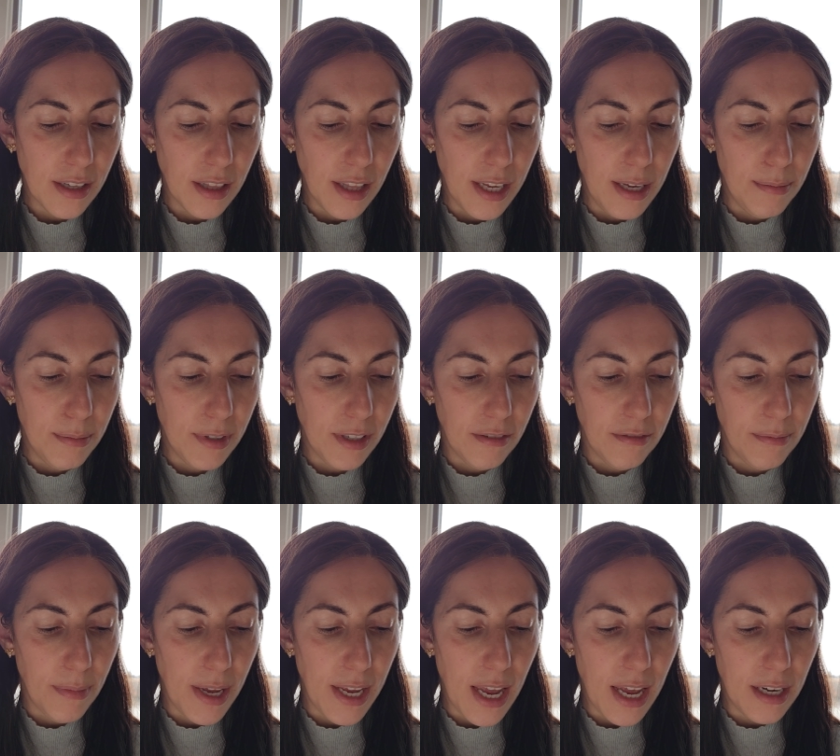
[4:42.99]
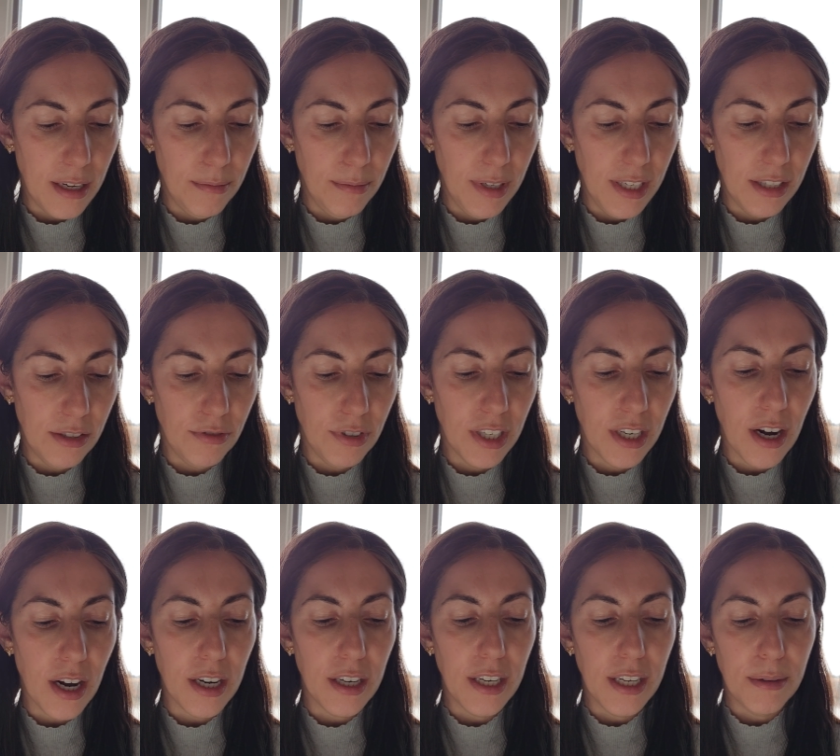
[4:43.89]
claims of my enemies
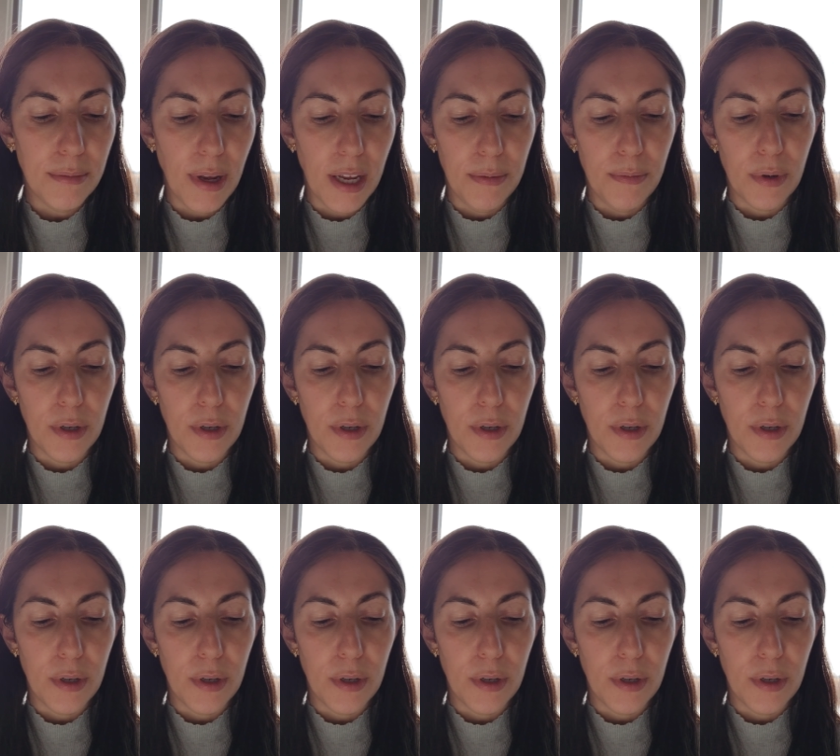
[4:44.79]
regarding my